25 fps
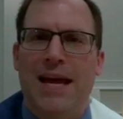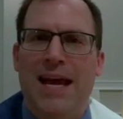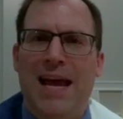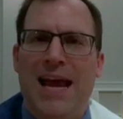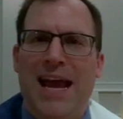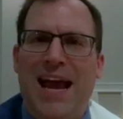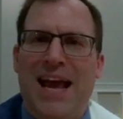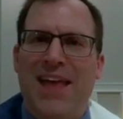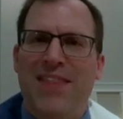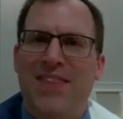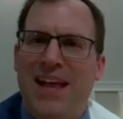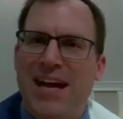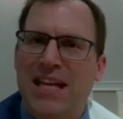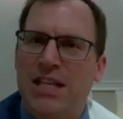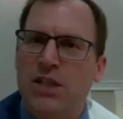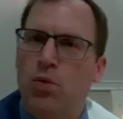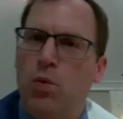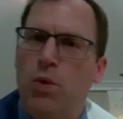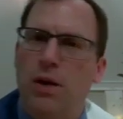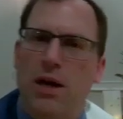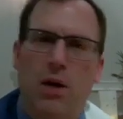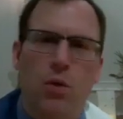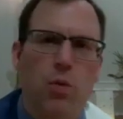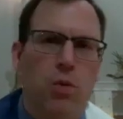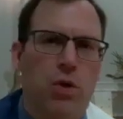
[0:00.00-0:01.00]
And that's
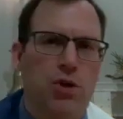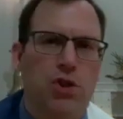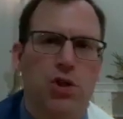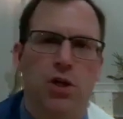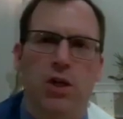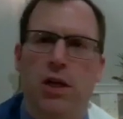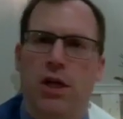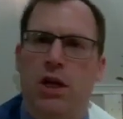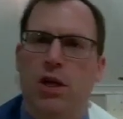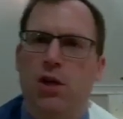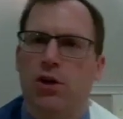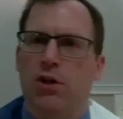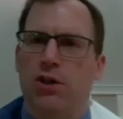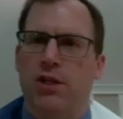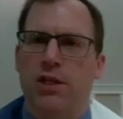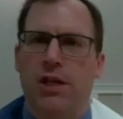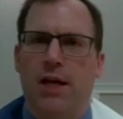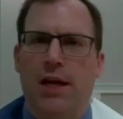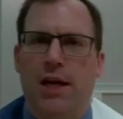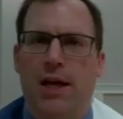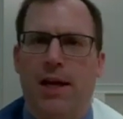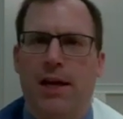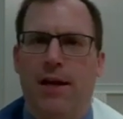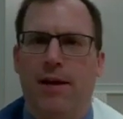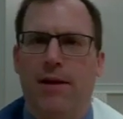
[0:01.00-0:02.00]
what I want you to hear
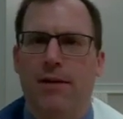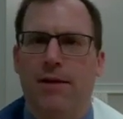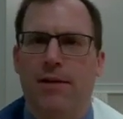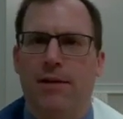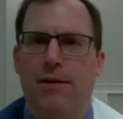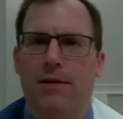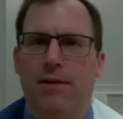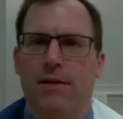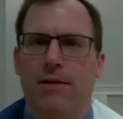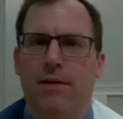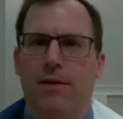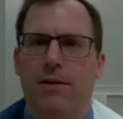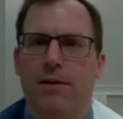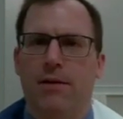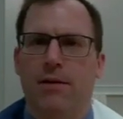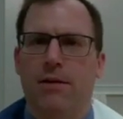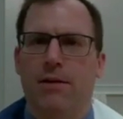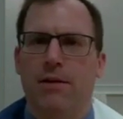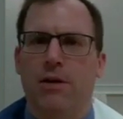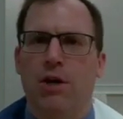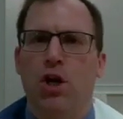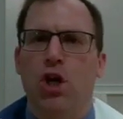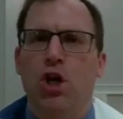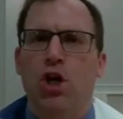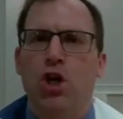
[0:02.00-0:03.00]
today.
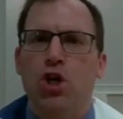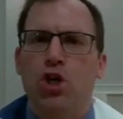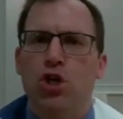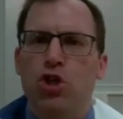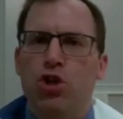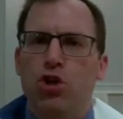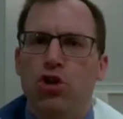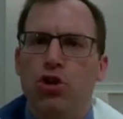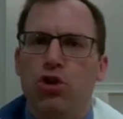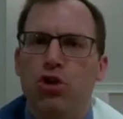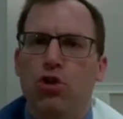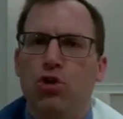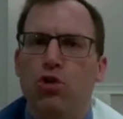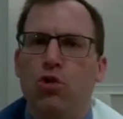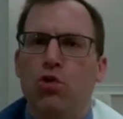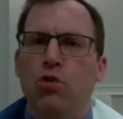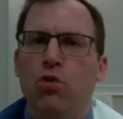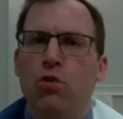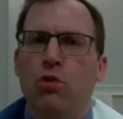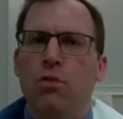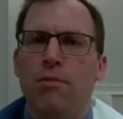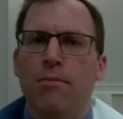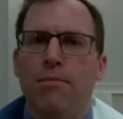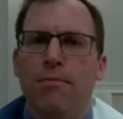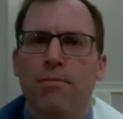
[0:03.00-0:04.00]

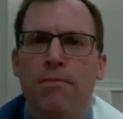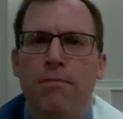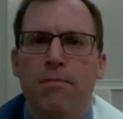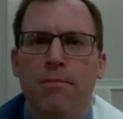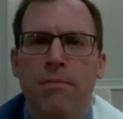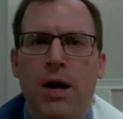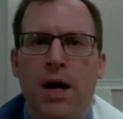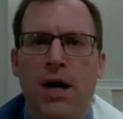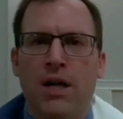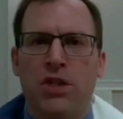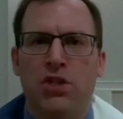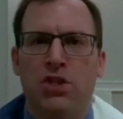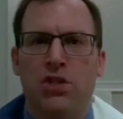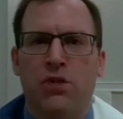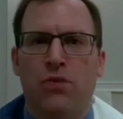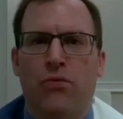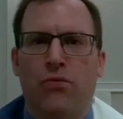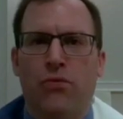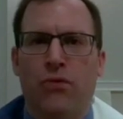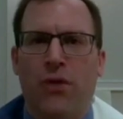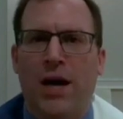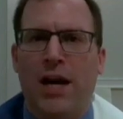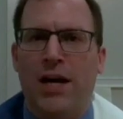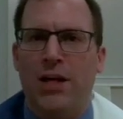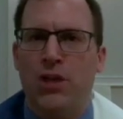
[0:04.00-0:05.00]
You must
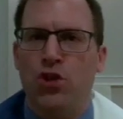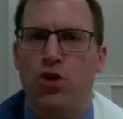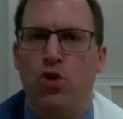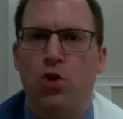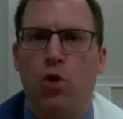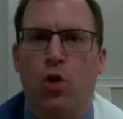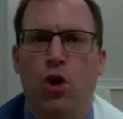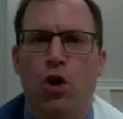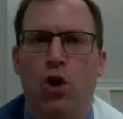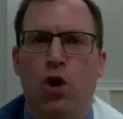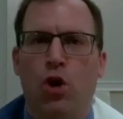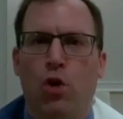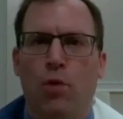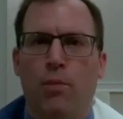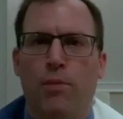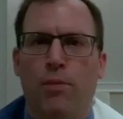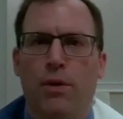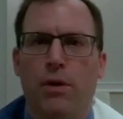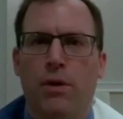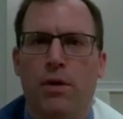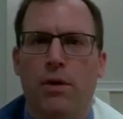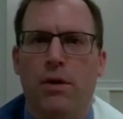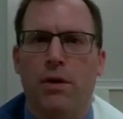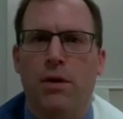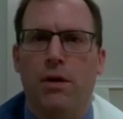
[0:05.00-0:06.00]
find your hope.
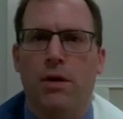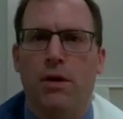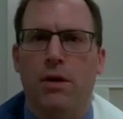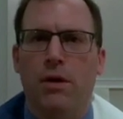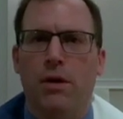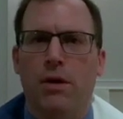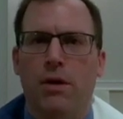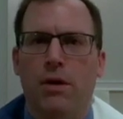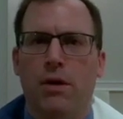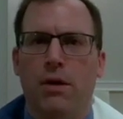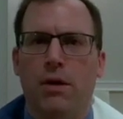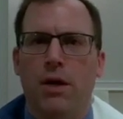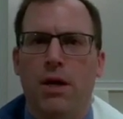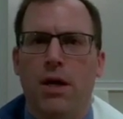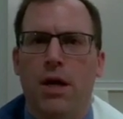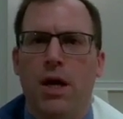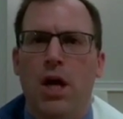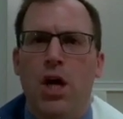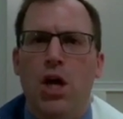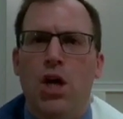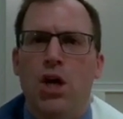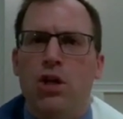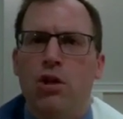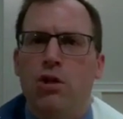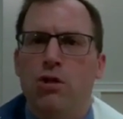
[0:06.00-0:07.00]

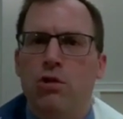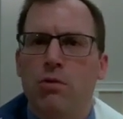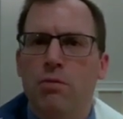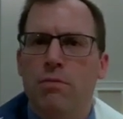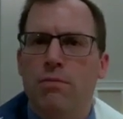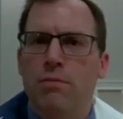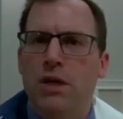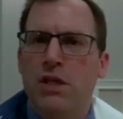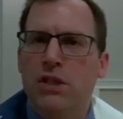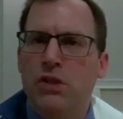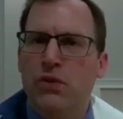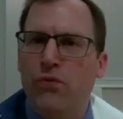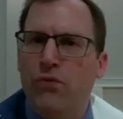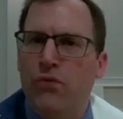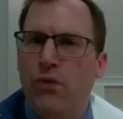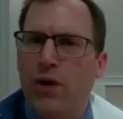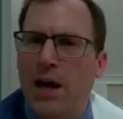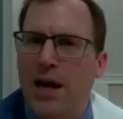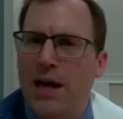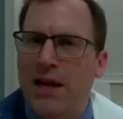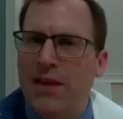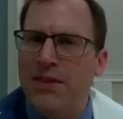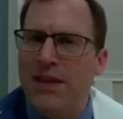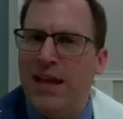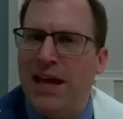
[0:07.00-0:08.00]
You must
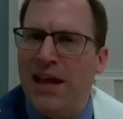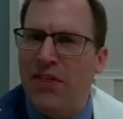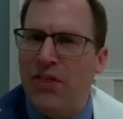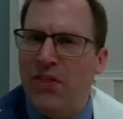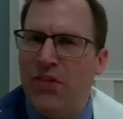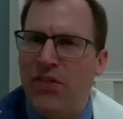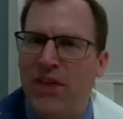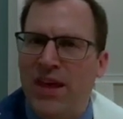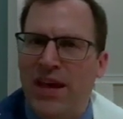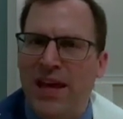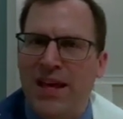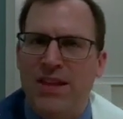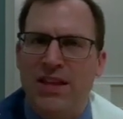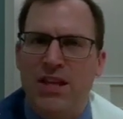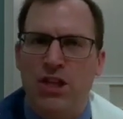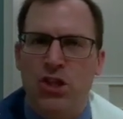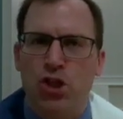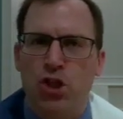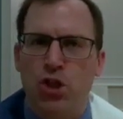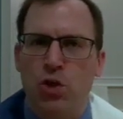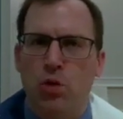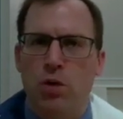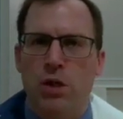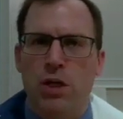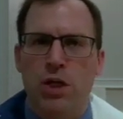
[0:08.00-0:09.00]
find that thing that
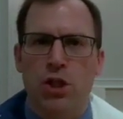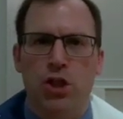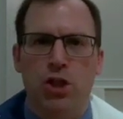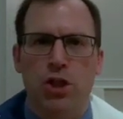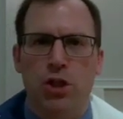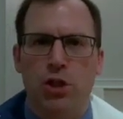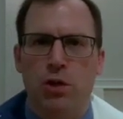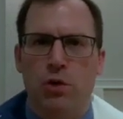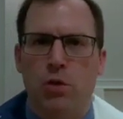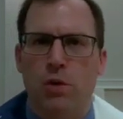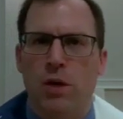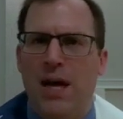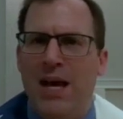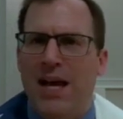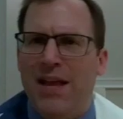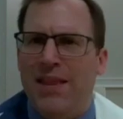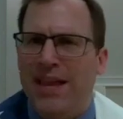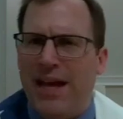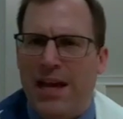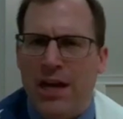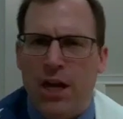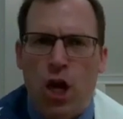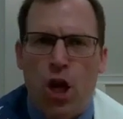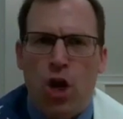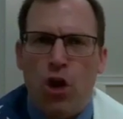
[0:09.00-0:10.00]
you can do,
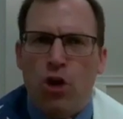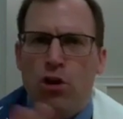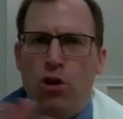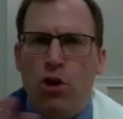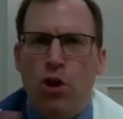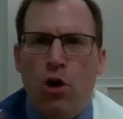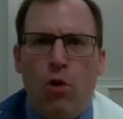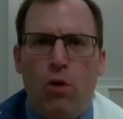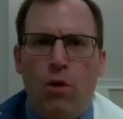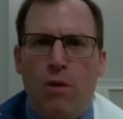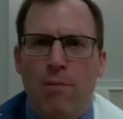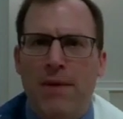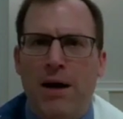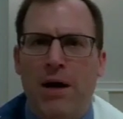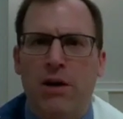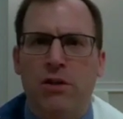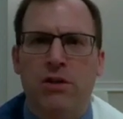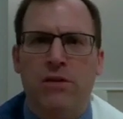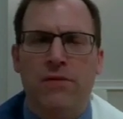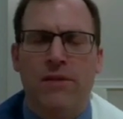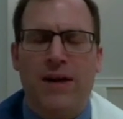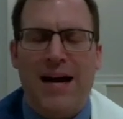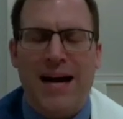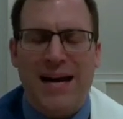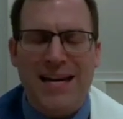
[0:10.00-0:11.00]
that no amount
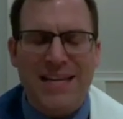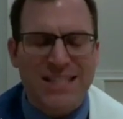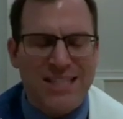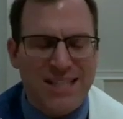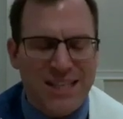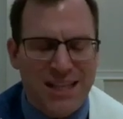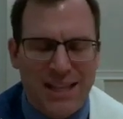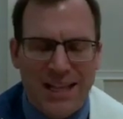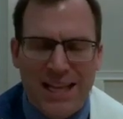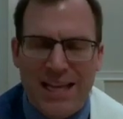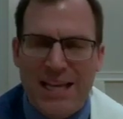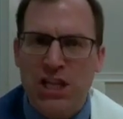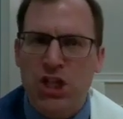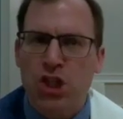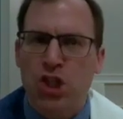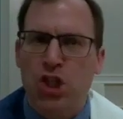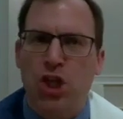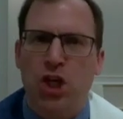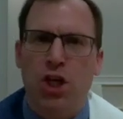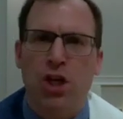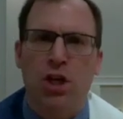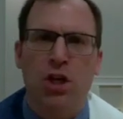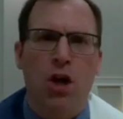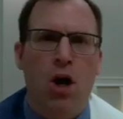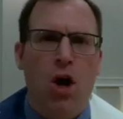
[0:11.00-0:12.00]
of
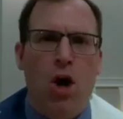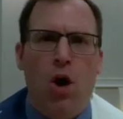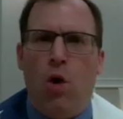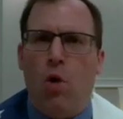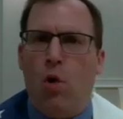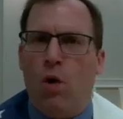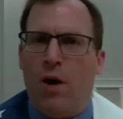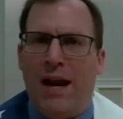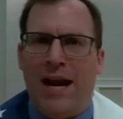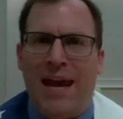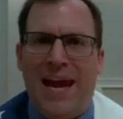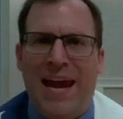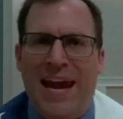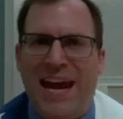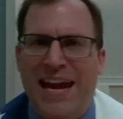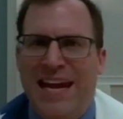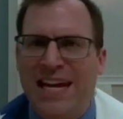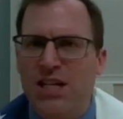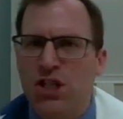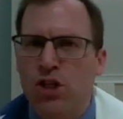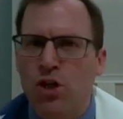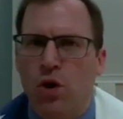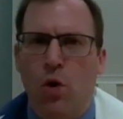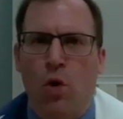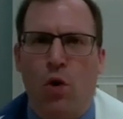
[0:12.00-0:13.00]
isolation or
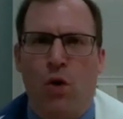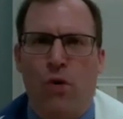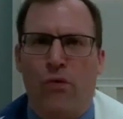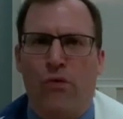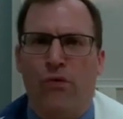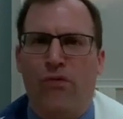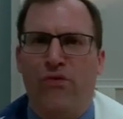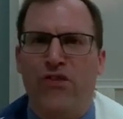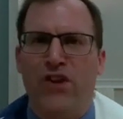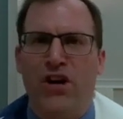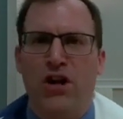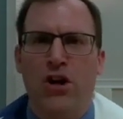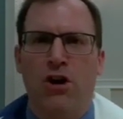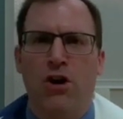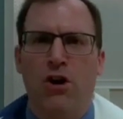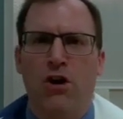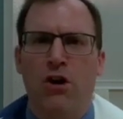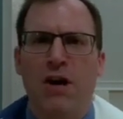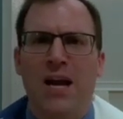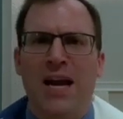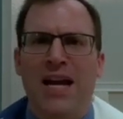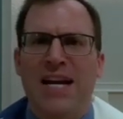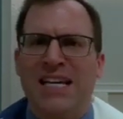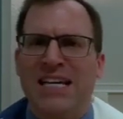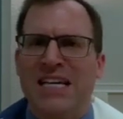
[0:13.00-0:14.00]
hate or
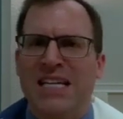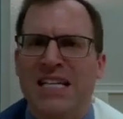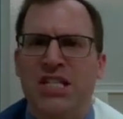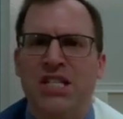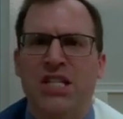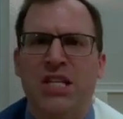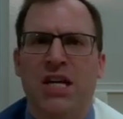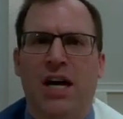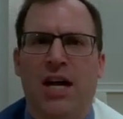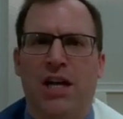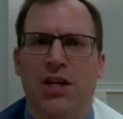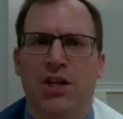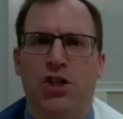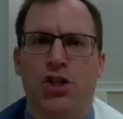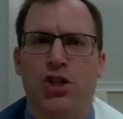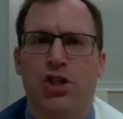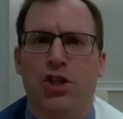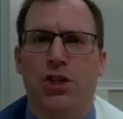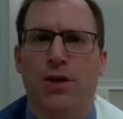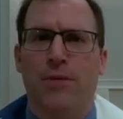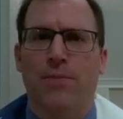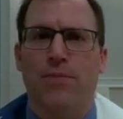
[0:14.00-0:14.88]
fear can touch.